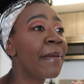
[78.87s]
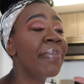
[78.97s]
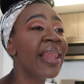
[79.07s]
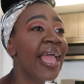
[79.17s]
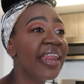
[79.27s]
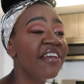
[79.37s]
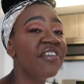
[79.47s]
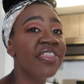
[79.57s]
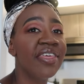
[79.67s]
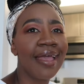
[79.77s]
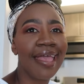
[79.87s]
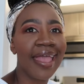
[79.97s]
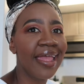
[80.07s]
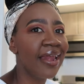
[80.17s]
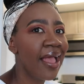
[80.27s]
plan everything
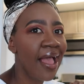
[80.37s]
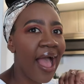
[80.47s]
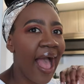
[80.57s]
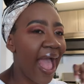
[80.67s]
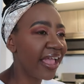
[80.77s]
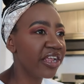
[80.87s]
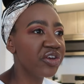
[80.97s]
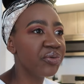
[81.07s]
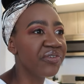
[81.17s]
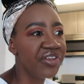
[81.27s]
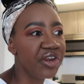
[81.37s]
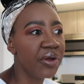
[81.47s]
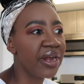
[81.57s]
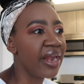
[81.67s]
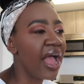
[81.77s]
ahead, I can do a video
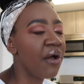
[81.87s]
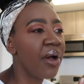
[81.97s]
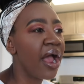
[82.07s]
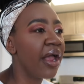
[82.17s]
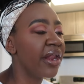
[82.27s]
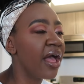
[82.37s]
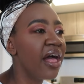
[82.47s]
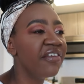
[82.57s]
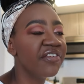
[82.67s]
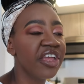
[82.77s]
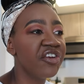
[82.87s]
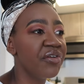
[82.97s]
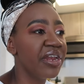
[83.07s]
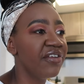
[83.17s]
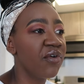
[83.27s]
in an hour, hour and a half, get
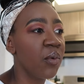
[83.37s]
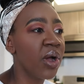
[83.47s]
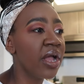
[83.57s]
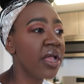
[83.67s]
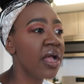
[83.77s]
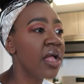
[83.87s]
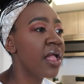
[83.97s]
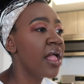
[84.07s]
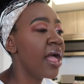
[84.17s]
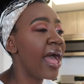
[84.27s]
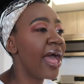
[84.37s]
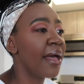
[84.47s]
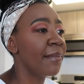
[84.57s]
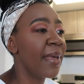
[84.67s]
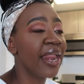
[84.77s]
ready for work,
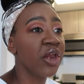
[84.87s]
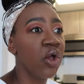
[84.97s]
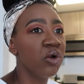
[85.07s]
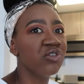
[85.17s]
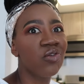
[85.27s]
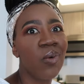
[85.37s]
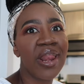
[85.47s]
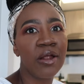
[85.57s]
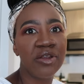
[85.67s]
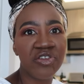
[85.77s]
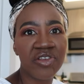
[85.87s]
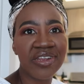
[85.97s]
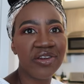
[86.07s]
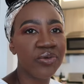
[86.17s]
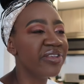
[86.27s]
and go. So what I'll
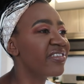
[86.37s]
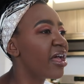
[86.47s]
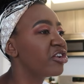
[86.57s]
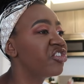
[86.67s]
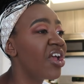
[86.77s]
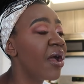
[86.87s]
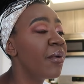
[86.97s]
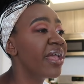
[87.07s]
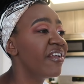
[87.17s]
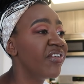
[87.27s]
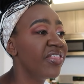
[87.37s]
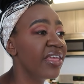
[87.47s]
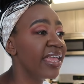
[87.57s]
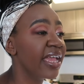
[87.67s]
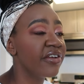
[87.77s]
usually do is I'll shower,
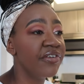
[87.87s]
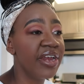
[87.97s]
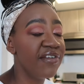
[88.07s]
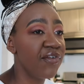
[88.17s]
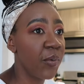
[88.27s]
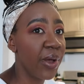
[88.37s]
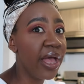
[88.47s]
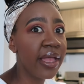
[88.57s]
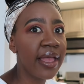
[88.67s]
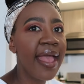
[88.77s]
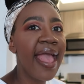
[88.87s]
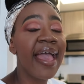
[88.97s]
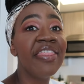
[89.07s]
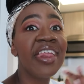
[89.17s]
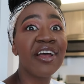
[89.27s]
everything, get ready for work,
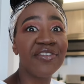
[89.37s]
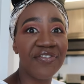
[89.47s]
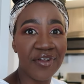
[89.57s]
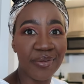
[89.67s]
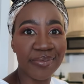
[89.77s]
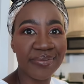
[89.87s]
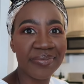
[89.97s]
and then I'll film.